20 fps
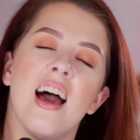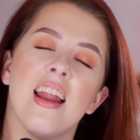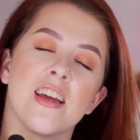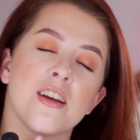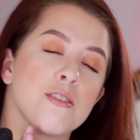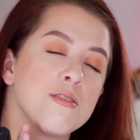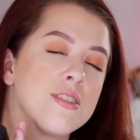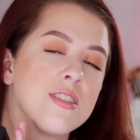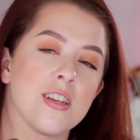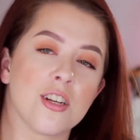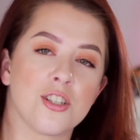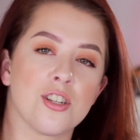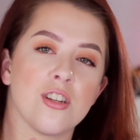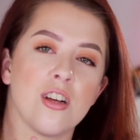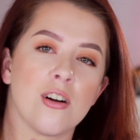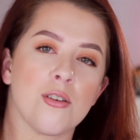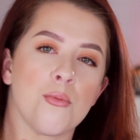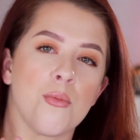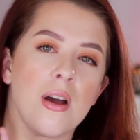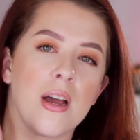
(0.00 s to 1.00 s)
and it goes such a
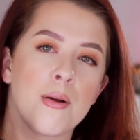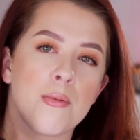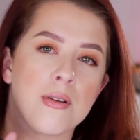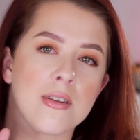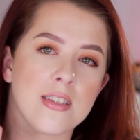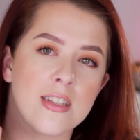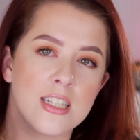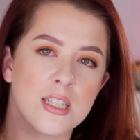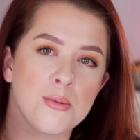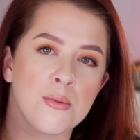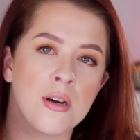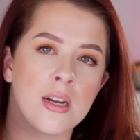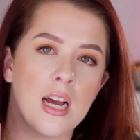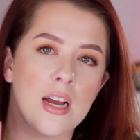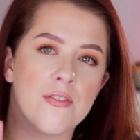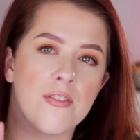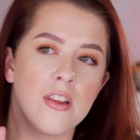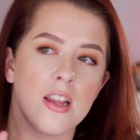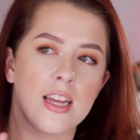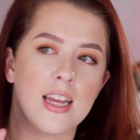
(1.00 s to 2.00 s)
long way. Whereas this one,
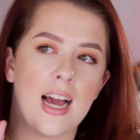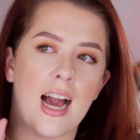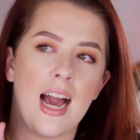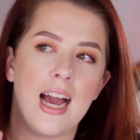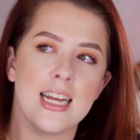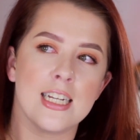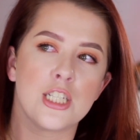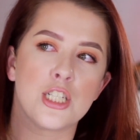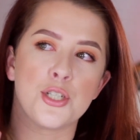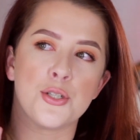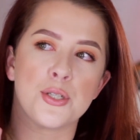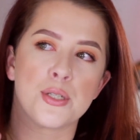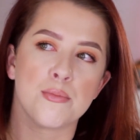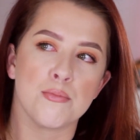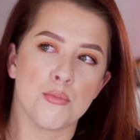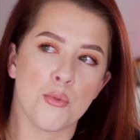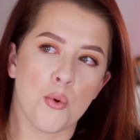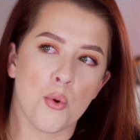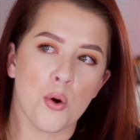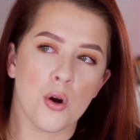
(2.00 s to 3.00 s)
I feel like I had to use
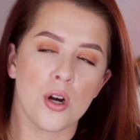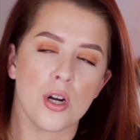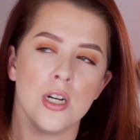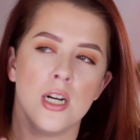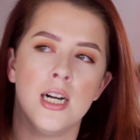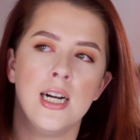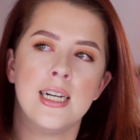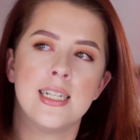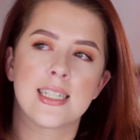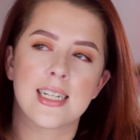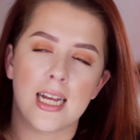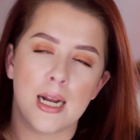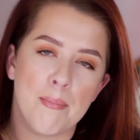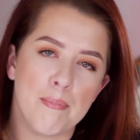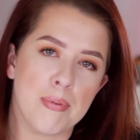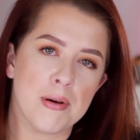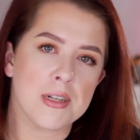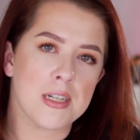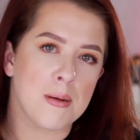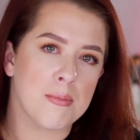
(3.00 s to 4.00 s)
more to kind
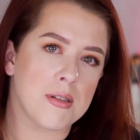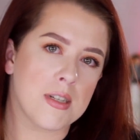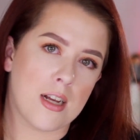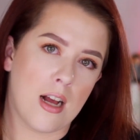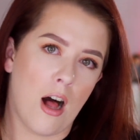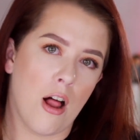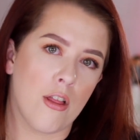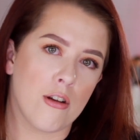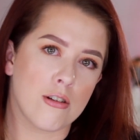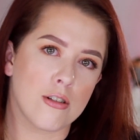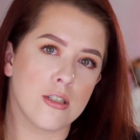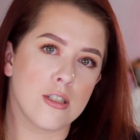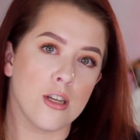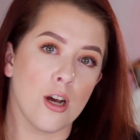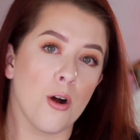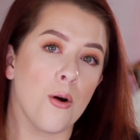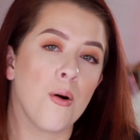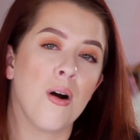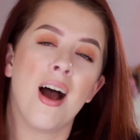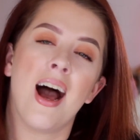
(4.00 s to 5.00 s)
of build up the color.
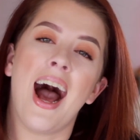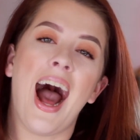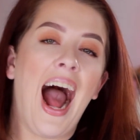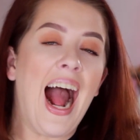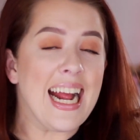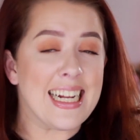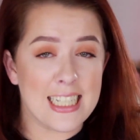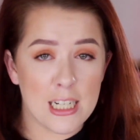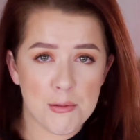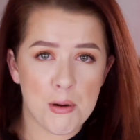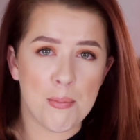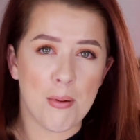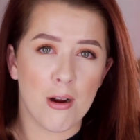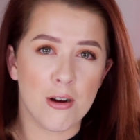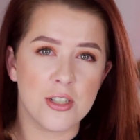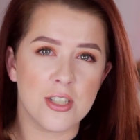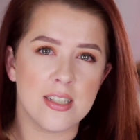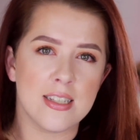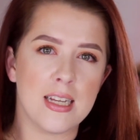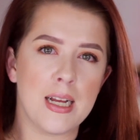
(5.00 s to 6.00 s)
So I did
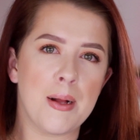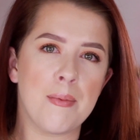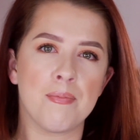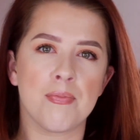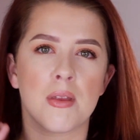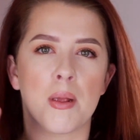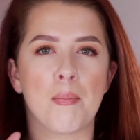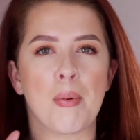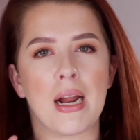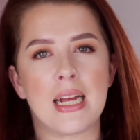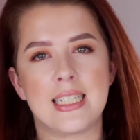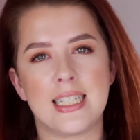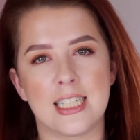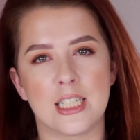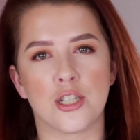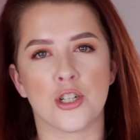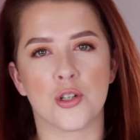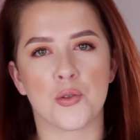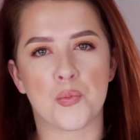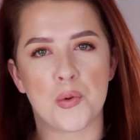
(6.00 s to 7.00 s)
repurchase it, but I
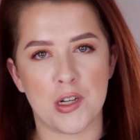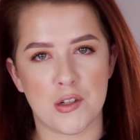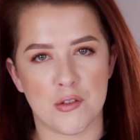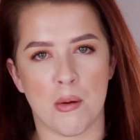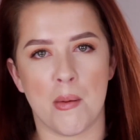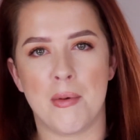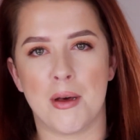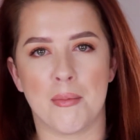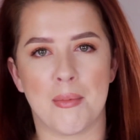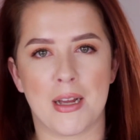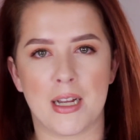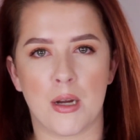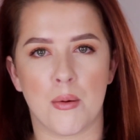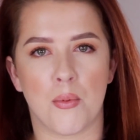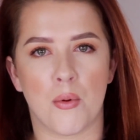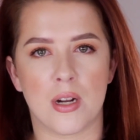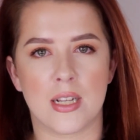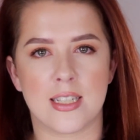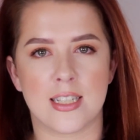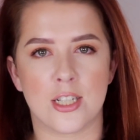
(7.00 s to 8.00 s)
still reached my Milk
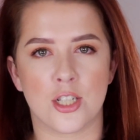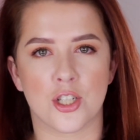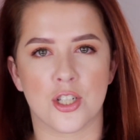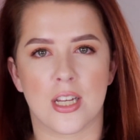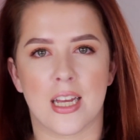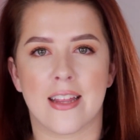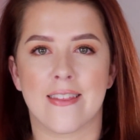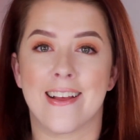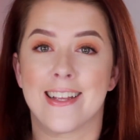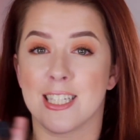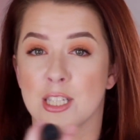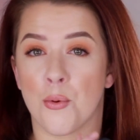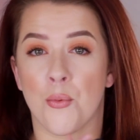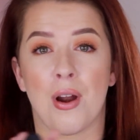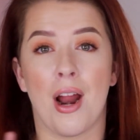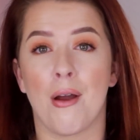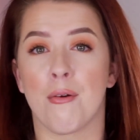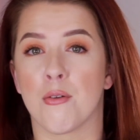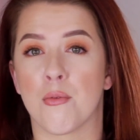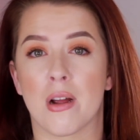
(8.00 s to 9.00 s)
Makeup one essentially, and that's the
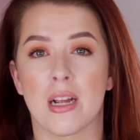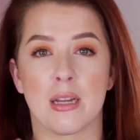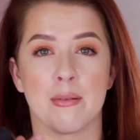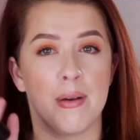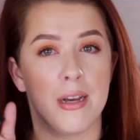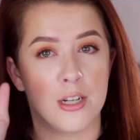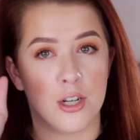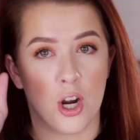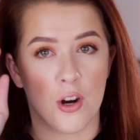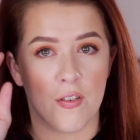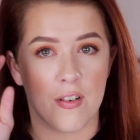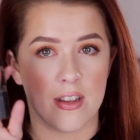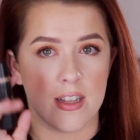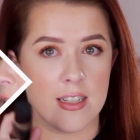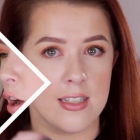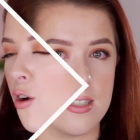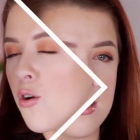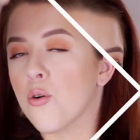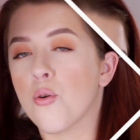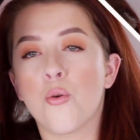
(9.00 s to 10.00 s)
one I would recommend over
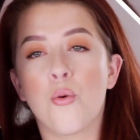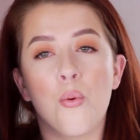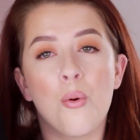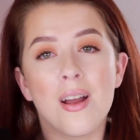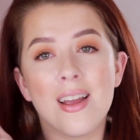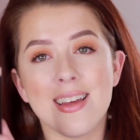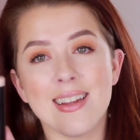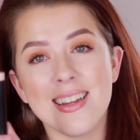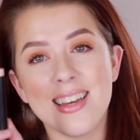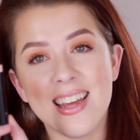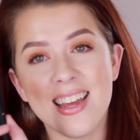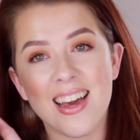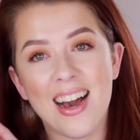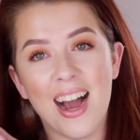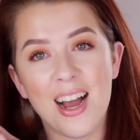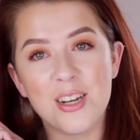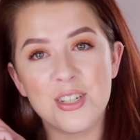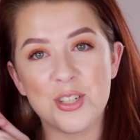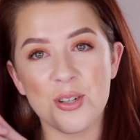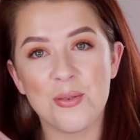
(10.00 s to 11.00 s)
this. Quickly,
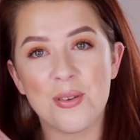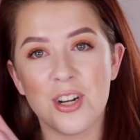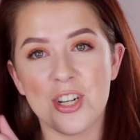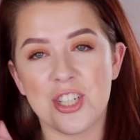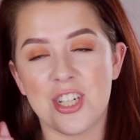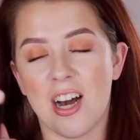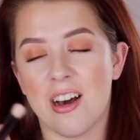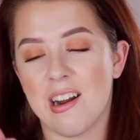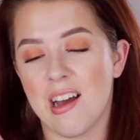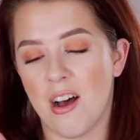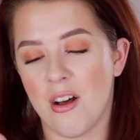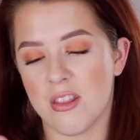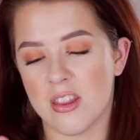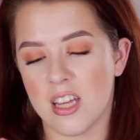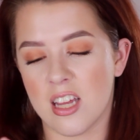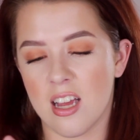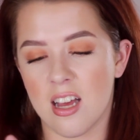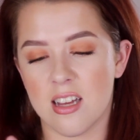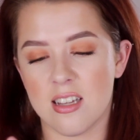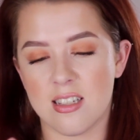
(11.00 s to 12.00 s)
I do want to shout out
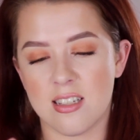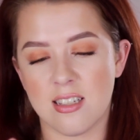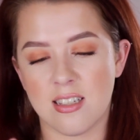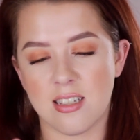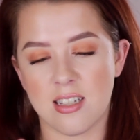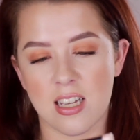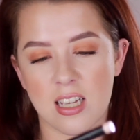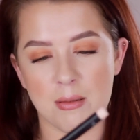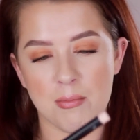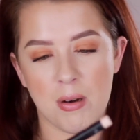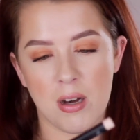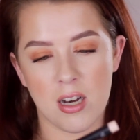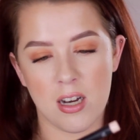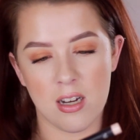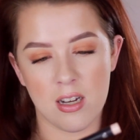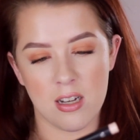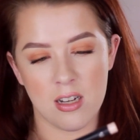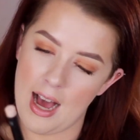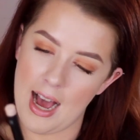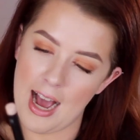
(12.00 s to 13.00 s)
the Sigma